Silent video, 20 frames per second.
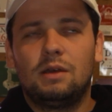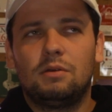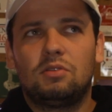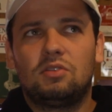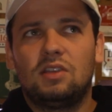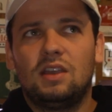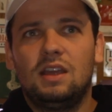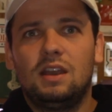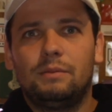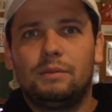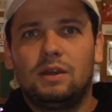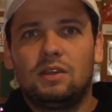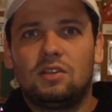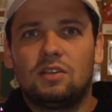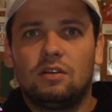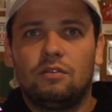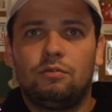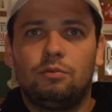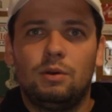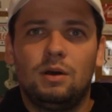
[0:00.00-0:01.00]
I was saying to
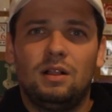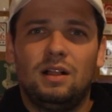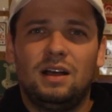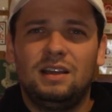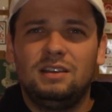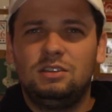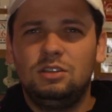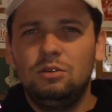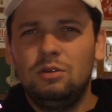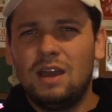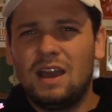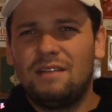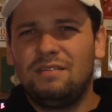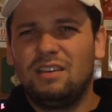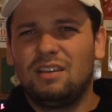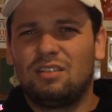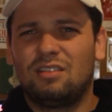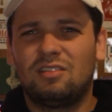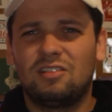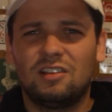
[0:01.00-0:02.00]
myself, well, I do have
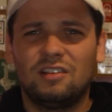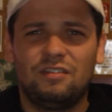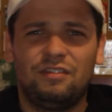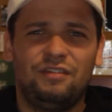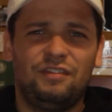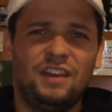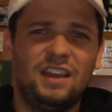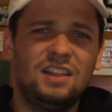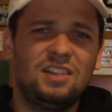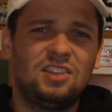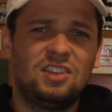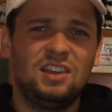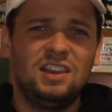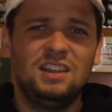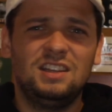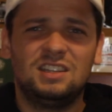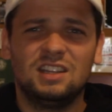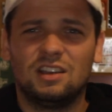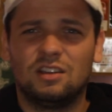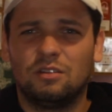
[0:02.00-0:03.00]
this
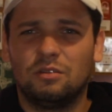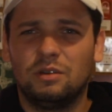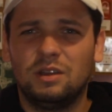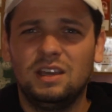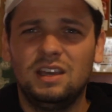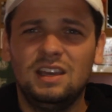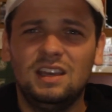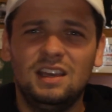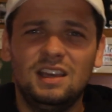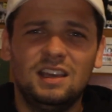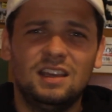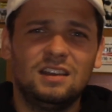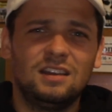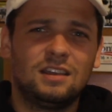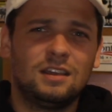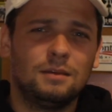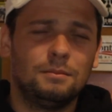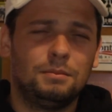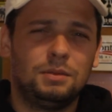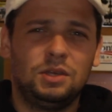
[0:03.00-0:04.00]
fancy degree
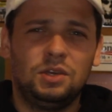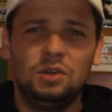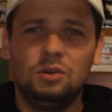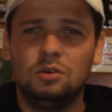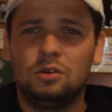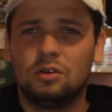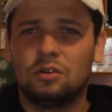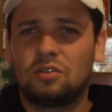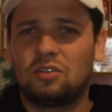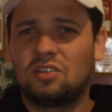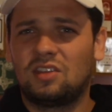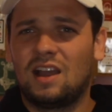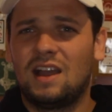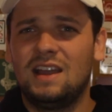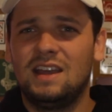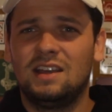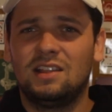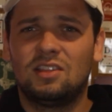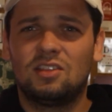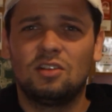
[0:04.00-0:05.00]
in computer
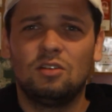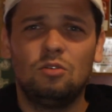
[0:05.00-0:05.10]
science,